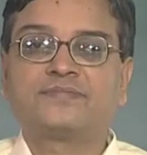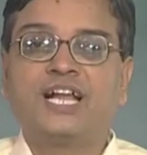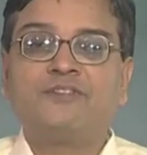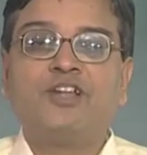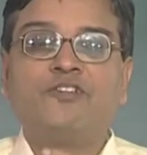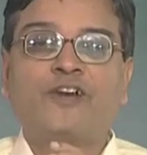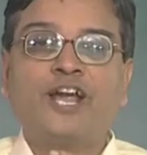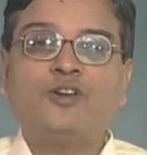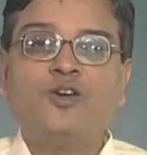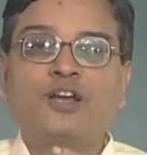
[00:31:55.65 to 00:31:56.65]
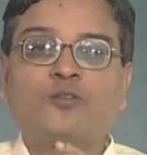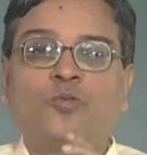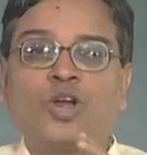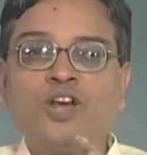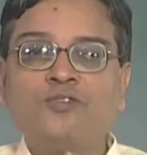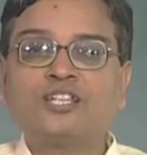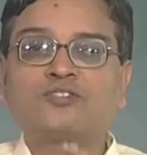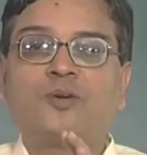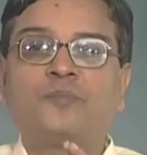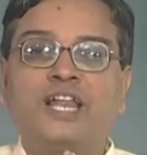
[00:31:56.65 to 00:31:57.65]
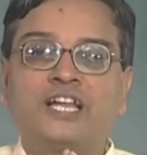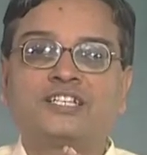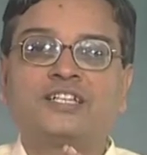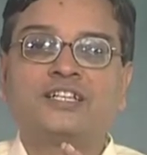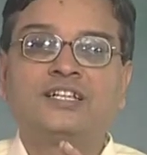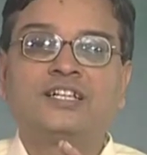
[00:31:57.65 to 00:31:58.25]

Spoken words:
and we will find out one of these combination